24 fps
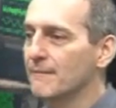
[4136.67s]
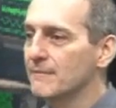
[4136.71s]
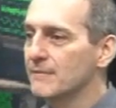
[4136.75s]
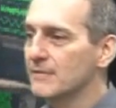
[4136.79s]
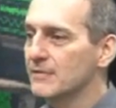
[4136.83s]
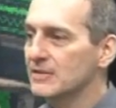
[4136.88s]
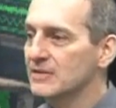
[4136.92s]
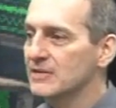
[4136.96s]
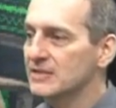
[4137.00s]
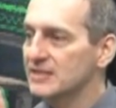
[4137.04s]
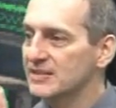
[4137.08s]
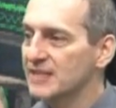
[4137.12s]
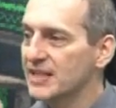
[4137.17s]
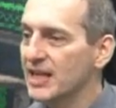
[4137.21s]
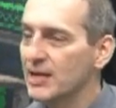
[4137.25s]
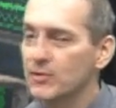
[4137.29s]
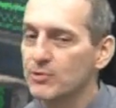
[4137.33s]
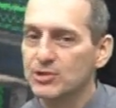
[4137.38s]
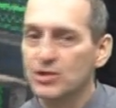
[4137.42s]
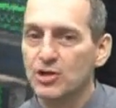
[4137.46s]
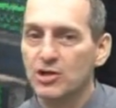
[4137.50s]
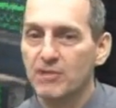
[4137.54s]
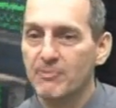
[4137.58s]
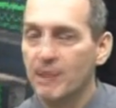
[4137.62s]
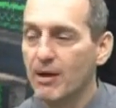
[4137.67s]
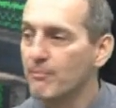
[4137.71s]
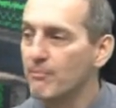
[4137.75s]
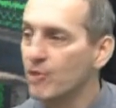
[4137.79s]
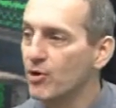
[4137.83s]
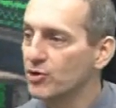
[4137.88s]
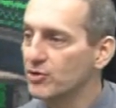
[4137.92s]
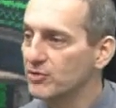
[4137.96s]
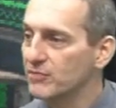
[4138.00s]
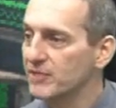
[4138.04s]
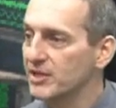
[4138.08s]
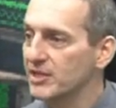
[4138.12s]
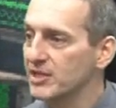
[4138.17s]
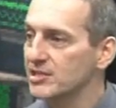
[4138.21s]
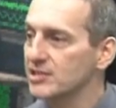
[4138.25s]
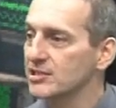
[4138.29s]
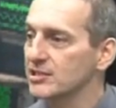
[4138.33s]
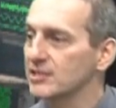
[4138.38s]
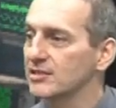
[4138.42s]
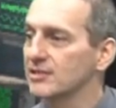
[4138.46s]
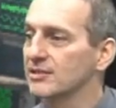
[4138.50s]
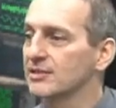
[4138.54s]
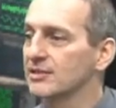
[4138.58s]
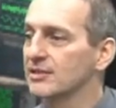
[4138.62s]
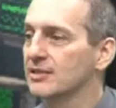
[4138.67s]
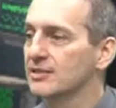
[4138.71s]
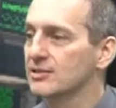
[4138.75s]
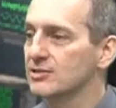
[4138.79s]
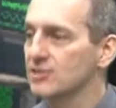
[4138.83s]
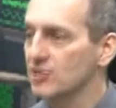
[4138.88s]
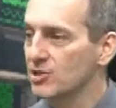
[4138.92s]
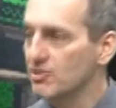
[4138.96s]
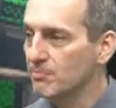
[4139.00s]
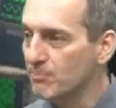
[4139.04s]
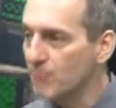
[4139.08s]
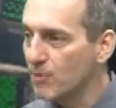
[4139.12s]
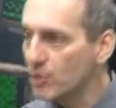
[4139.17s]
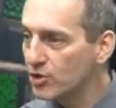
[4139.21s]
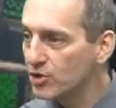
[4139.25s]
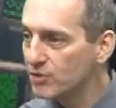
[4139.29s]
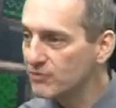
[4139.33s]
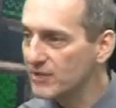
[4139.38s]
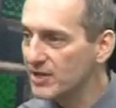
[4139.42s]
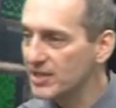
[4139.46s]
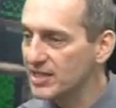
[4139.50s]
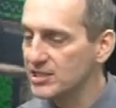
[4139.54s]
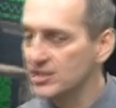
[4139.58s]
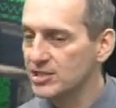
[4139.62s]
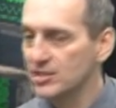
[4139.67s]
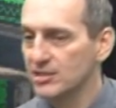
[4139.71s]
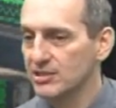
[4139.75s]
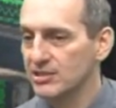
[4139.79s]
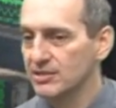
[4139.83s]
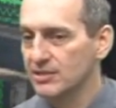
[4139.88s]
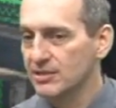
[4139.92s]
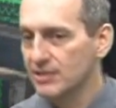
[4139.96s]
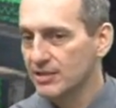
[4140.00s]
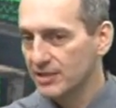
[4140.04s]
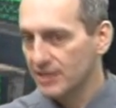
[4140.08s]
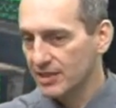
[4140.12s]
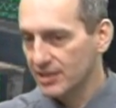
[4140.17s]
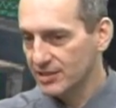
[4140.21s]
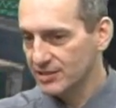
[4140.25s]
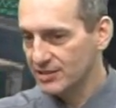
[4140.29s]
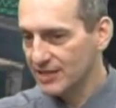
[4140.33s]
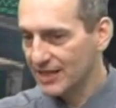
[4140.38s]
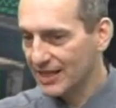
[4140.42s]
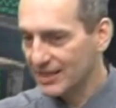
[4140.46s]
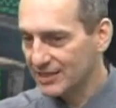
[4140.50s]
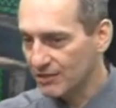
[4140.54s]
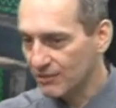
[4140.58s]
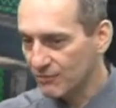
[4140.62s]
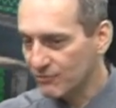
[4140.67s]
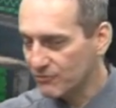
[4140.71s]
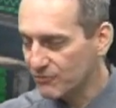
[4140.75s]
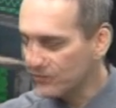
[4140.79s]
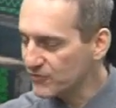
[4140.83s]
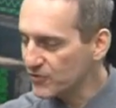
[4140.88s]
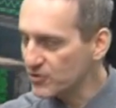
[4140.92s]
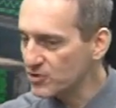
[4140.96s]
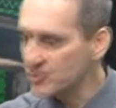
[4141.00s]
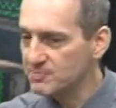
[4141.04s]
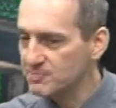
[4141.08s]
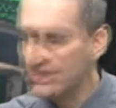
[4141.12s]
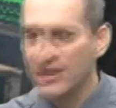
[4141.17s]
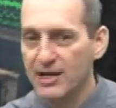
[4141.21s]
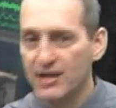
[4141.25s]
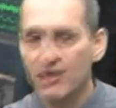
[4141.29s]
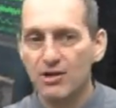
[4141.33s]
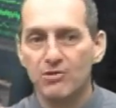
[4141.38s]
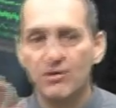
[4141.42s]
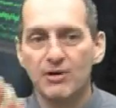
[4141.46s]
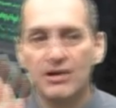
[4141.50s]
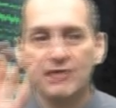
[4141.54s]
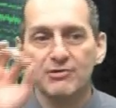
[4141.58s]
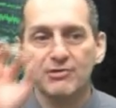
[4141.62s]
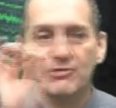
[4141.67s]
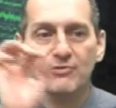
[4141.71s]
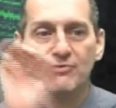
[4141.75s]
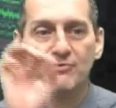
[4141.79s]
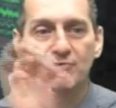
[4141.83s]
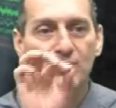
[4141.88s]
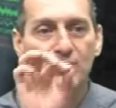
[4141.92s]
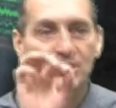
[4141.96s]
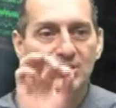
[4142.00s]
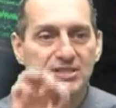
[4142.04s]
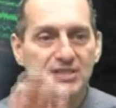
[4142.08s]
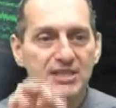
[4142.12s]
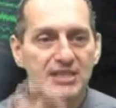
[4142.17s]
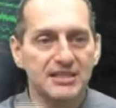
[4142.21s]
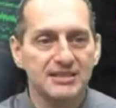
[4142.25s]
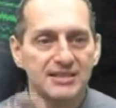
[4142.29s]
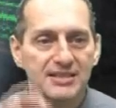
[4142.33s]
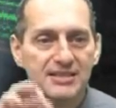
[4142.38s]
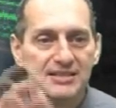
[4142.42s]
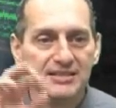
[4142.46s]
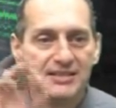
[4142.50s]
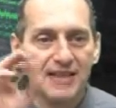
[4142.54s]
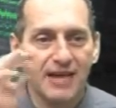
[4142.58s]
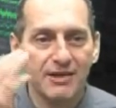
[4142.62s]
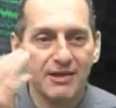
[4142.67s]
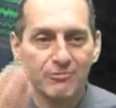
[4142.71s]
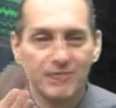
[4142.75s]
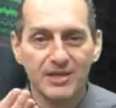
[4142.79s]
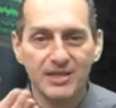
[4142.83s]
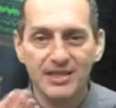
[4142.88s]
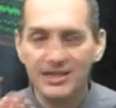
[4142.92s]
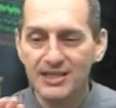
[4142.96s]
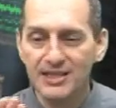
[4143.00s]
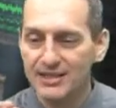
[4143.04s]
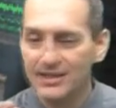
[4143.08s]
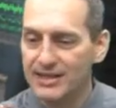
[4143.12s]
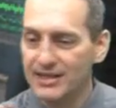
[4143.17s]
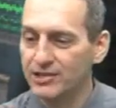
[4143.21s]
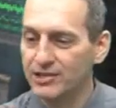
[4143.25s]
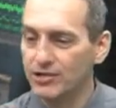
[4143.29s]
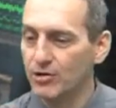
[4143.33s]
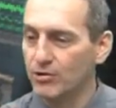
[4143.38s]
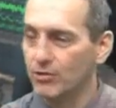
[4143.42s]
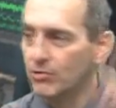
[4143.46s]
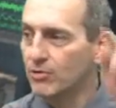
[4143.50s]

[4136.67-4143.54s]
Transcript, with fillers: Today we're talking about motivation. So the motivation is at the first paragraph, the first sentence, I read it and I go,